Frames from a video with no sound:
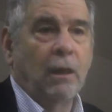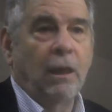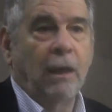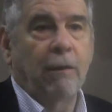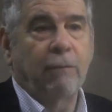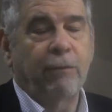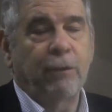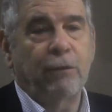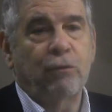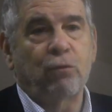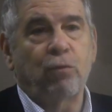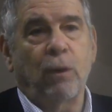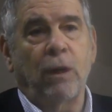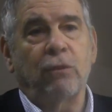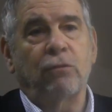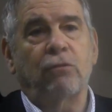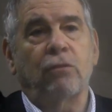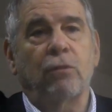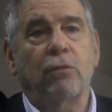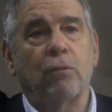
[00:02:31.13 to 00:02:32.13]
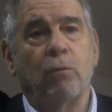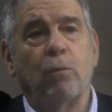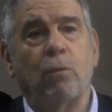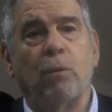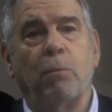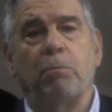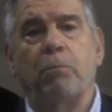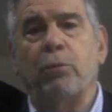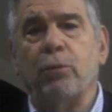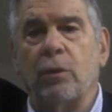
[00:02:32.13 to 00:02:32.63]
if a swastika
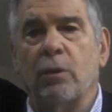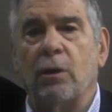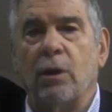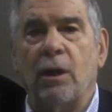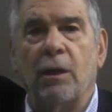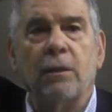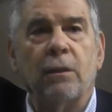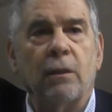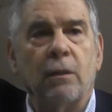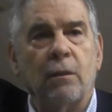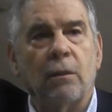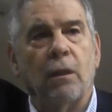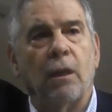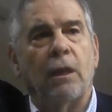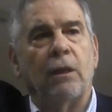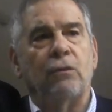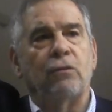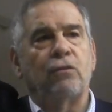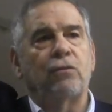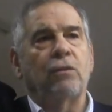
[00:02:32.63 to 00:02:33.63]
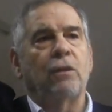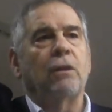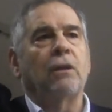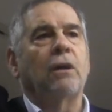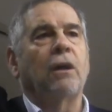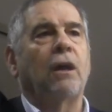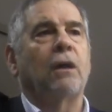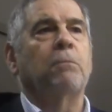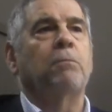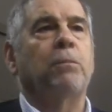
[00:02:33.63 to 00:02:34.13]
were put on a
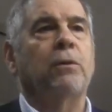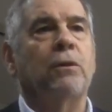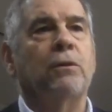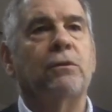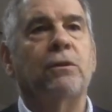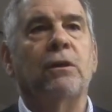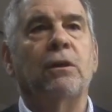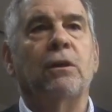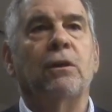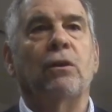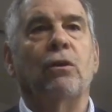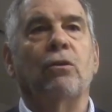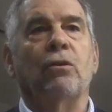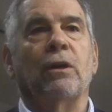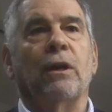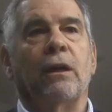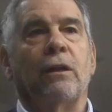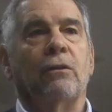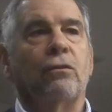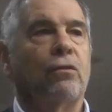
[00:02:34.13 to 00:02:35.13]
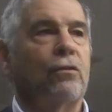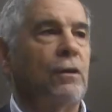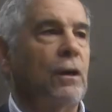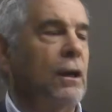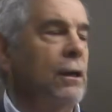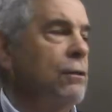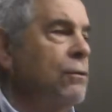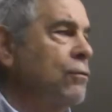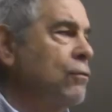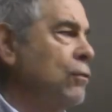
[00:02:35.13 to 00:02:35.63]
synagogue building in the United
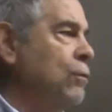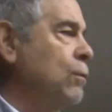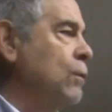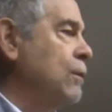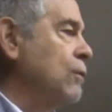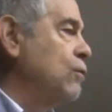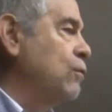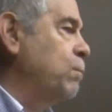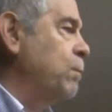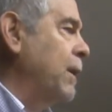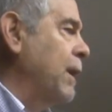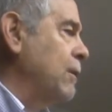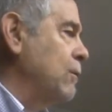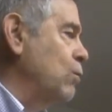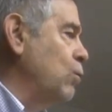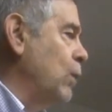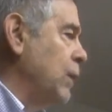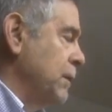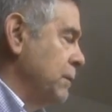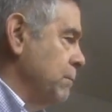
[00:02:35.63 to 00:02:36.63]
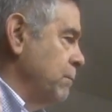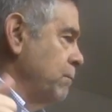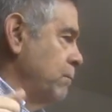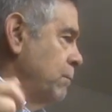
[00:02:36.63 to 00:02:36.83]
States, you would expect what?